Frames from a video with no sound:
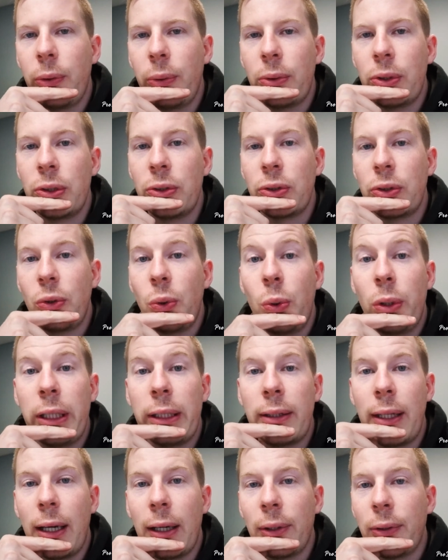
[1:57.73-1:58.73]
which is
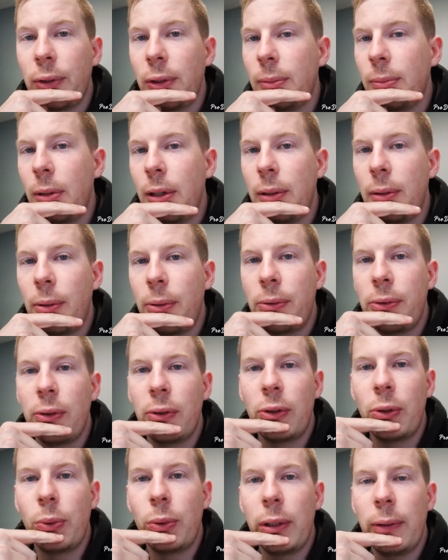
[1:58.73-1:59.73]
$20,000 a month to
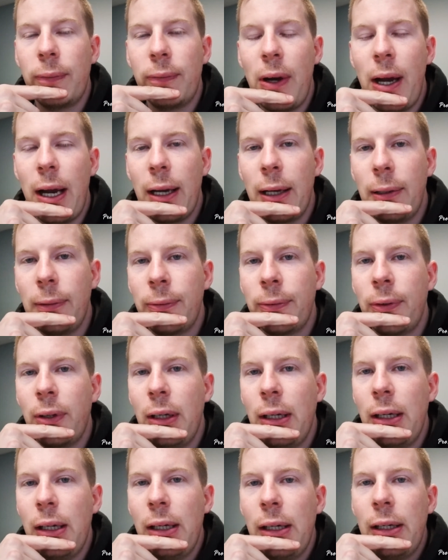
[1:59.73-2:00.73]
25,
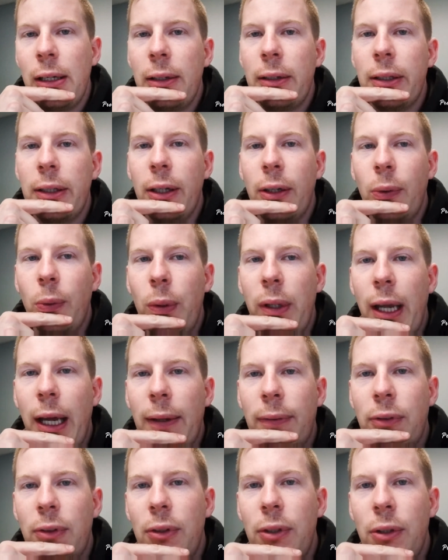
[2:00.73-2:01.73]
we
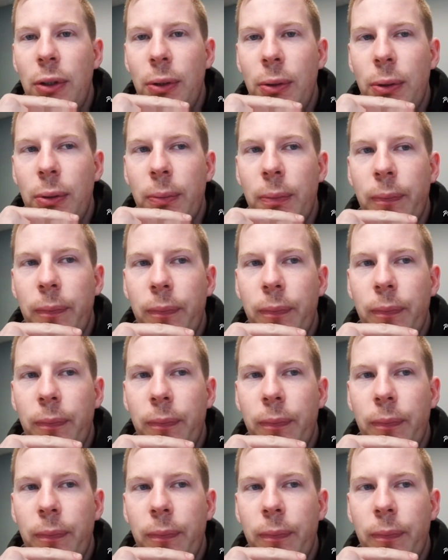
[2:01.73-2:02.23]
have to do